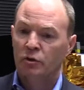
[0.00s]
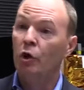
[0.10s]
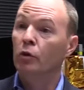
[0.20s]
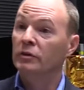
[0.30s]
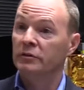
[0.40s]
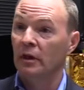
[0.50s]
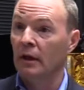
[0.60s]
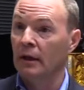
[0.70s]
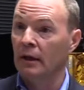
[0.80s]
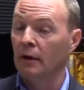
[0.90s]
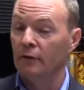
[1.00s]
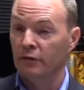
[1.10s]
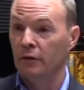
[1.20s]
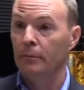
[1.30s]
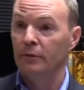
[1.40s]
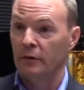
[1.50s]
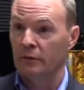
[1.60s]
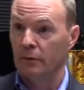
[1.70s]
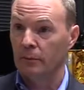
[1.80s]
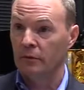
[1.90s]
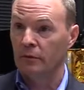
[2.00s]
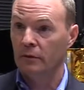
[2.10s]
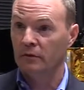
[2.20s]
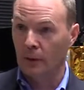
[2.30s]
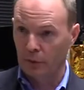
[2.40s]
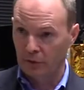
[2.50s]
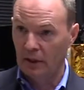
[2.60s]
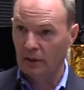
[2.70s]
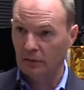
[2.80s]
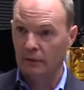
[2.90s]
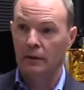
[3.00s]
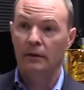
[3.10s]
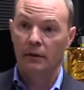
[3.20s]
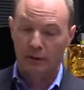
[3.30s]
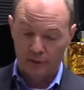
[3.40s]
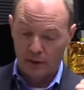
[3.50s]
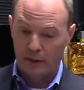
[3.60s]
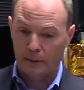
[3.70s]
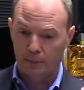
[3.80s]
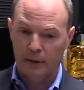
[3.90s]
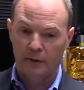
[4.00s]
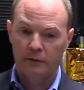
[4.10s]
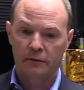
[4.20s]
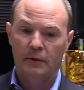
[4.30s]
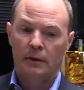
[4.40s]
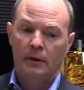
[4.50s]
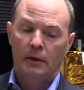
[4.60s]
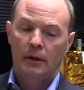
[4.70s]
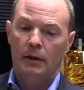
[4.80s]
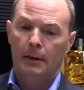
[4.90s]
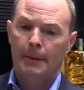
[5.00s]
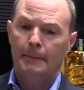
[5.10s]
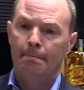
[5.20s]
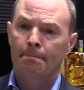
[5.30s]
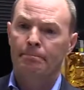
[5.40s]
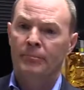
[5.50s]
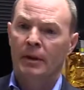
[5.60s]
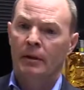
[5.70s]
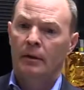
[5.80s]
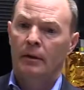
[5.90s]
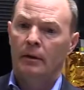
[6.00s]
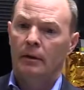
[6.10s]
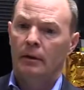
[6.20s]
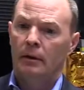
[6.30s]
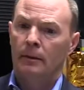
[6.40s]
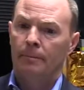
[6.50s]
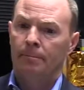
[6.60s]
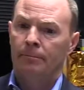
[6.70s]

co-designing of subsystems simultaneously is taking place. Um, um,